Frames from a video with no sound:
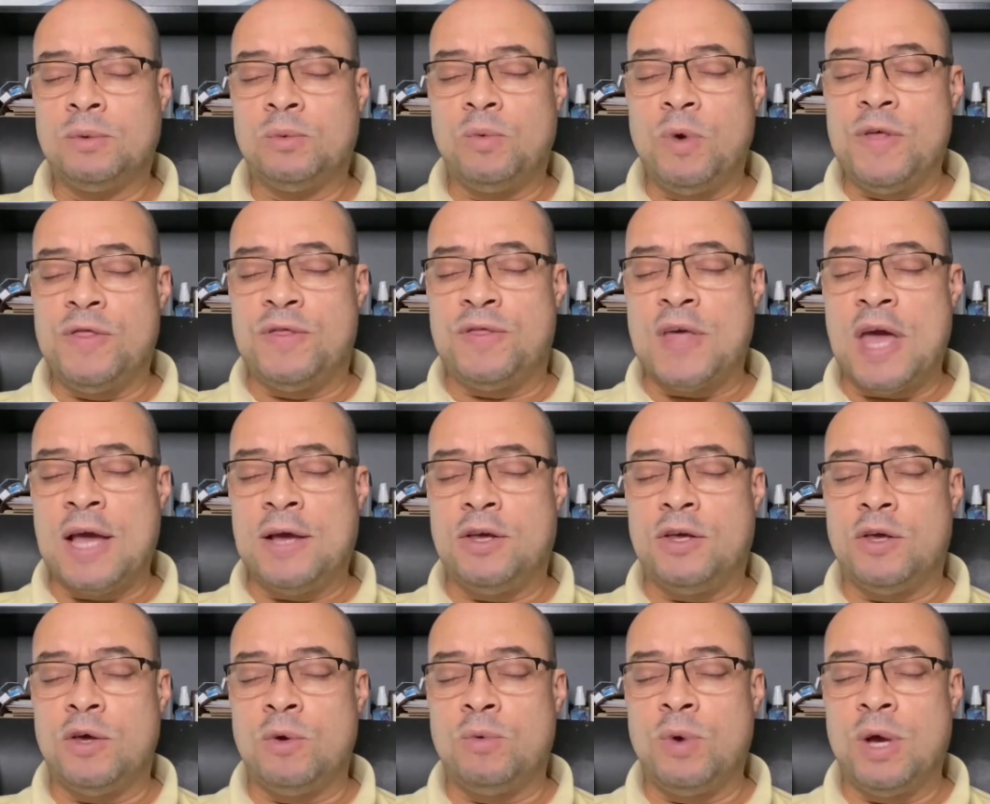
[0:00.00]
We
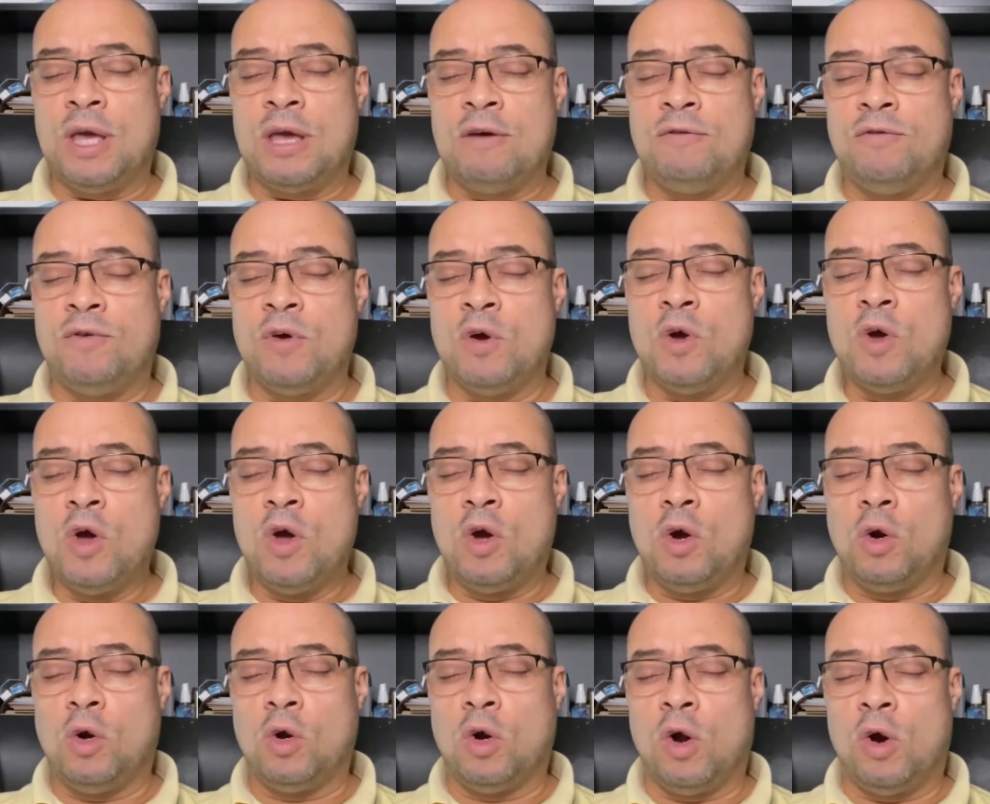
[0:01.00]
thank you. We give you
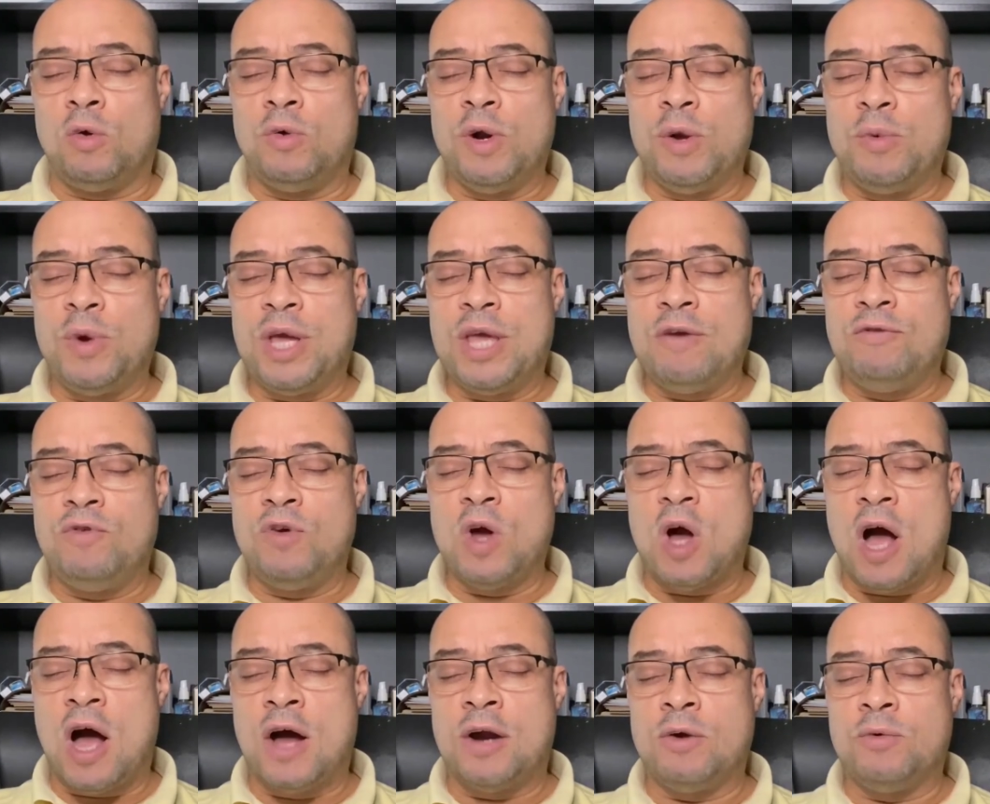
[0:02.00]
glory. We give
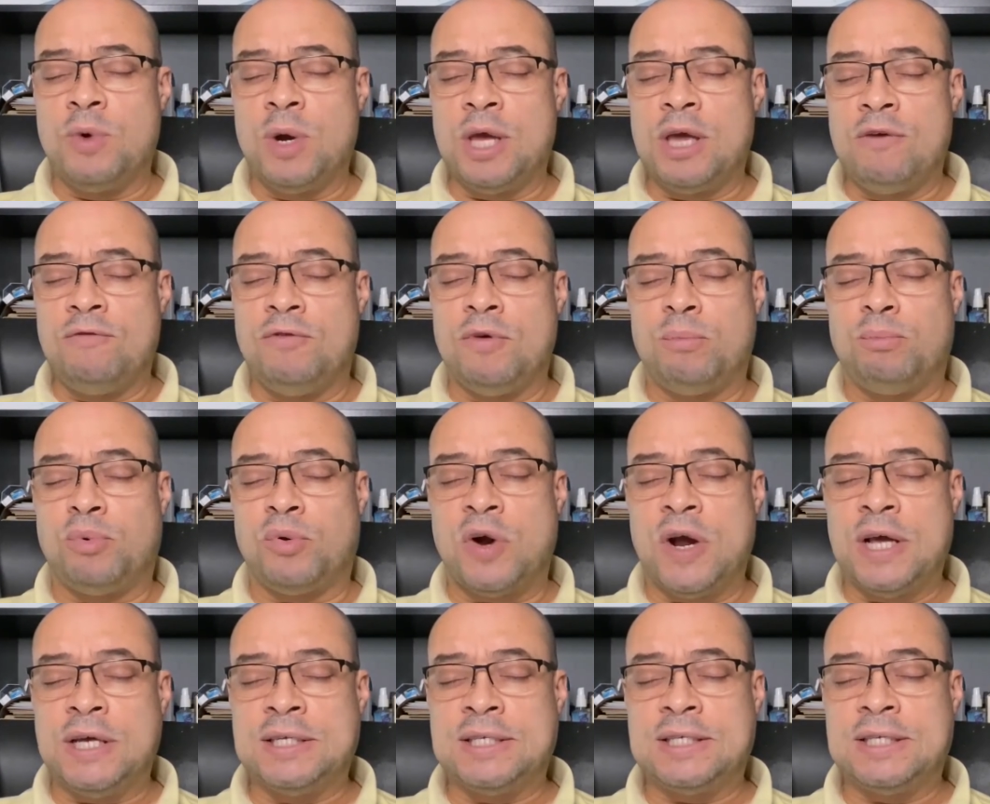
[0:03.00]
you honor. We give you
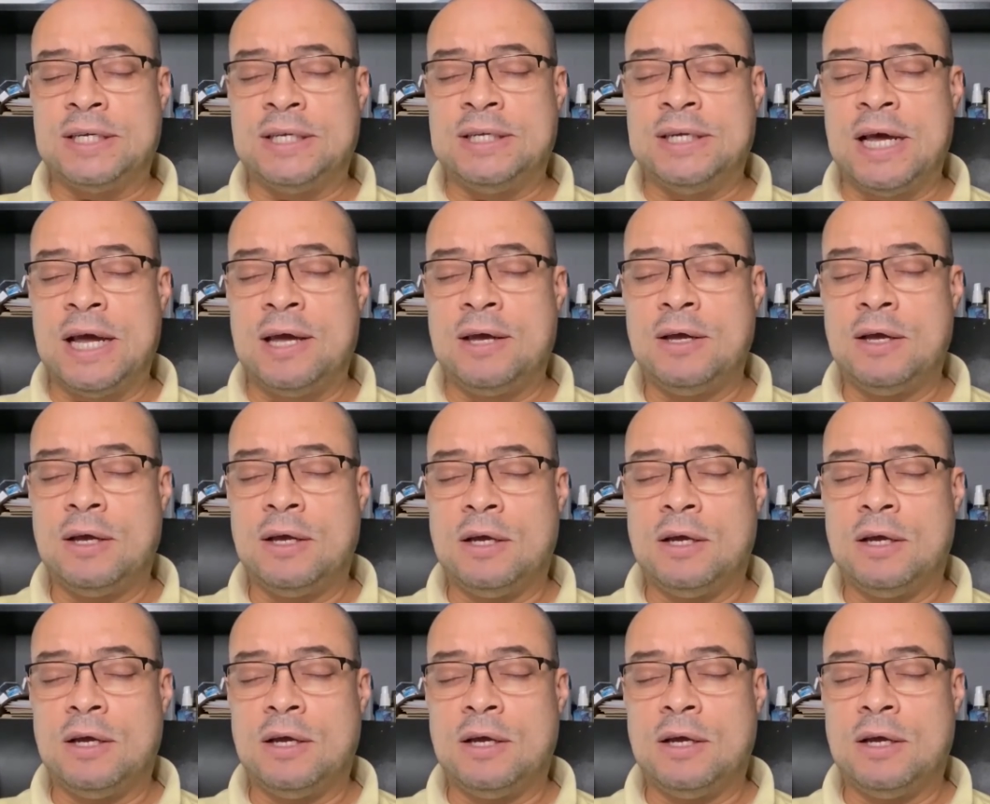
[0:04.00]
praise today.